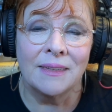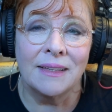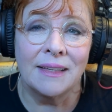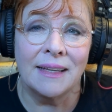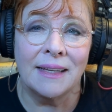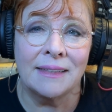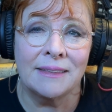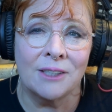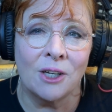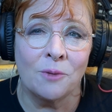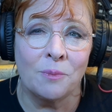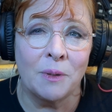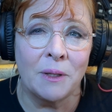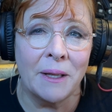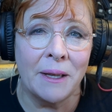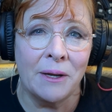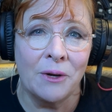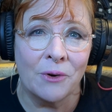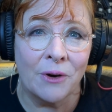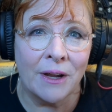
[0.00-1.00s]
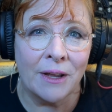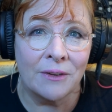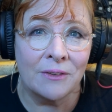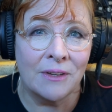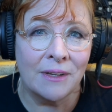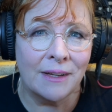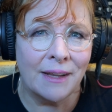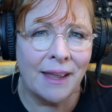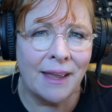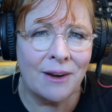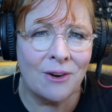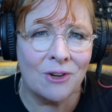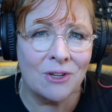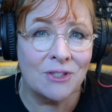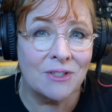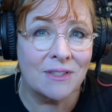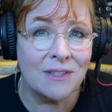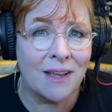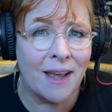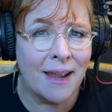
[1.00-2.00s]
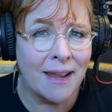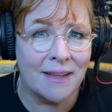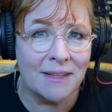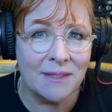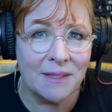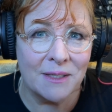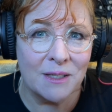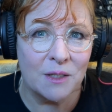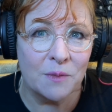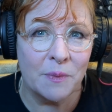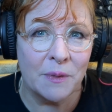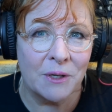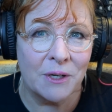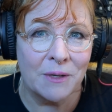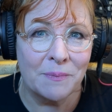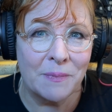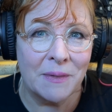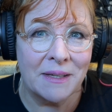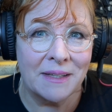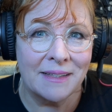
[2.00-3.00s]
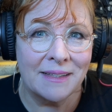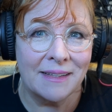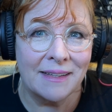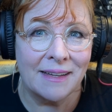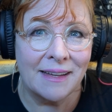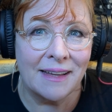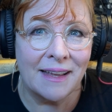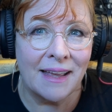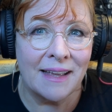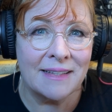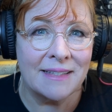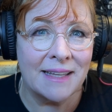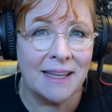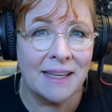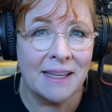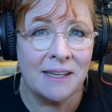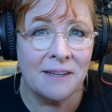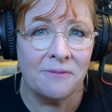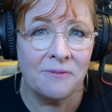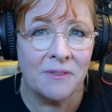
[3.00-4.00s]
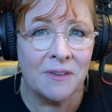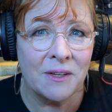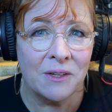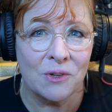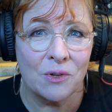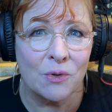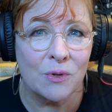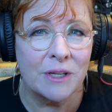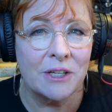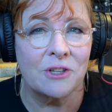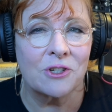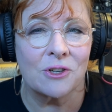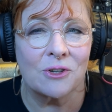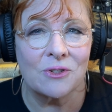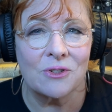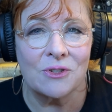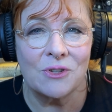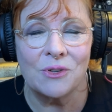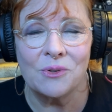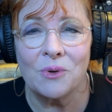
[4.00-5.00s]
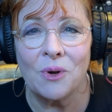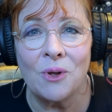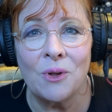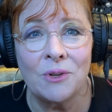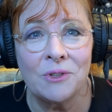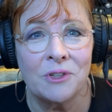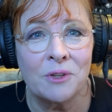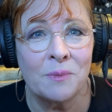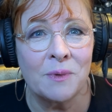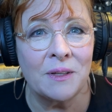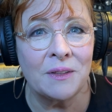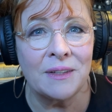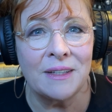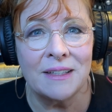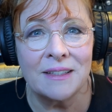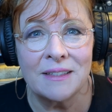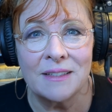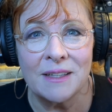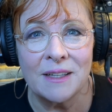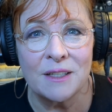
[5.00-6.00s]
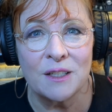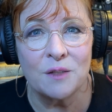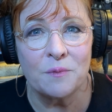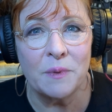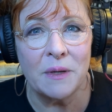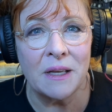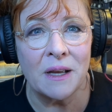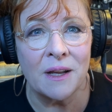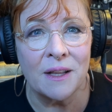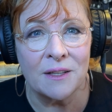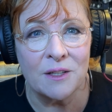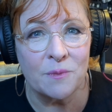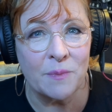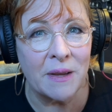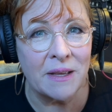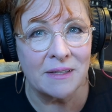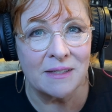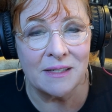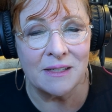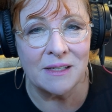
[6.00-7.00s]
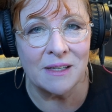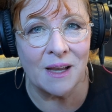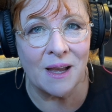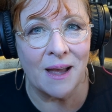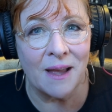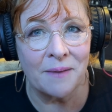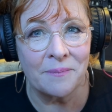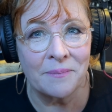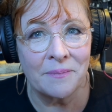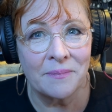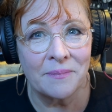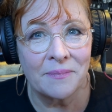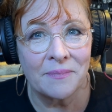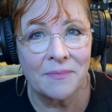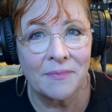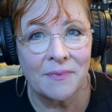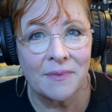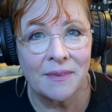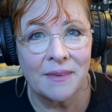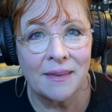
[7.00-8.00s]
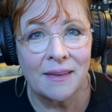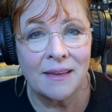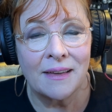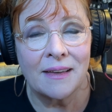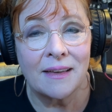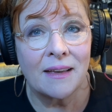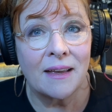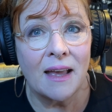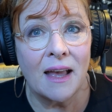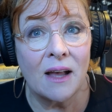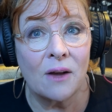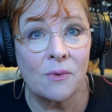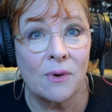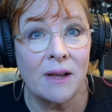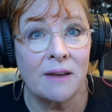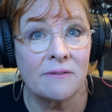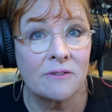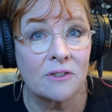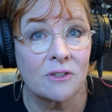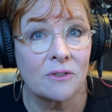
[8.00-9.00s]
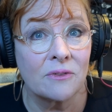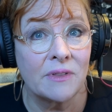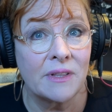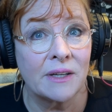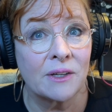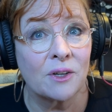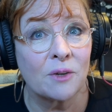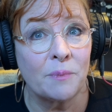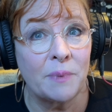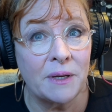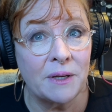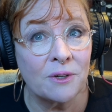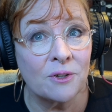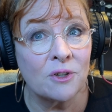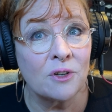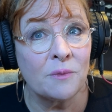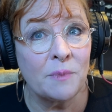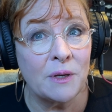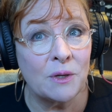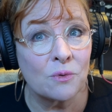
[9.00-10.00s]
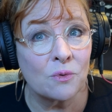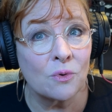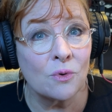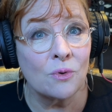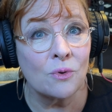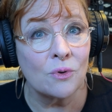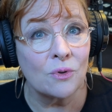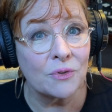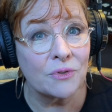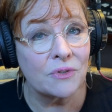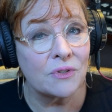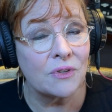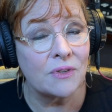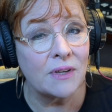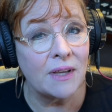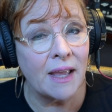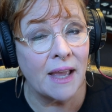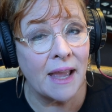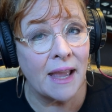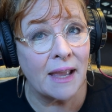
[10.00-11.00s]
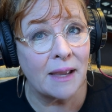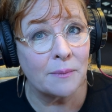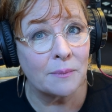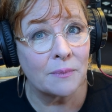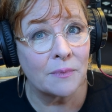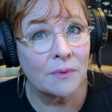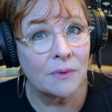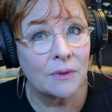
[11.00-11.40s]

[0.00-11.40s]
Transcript: It's our playground and our science experiment as infinite creatures who ultimately exist beyond space and time. However, there appear to be rules to the game,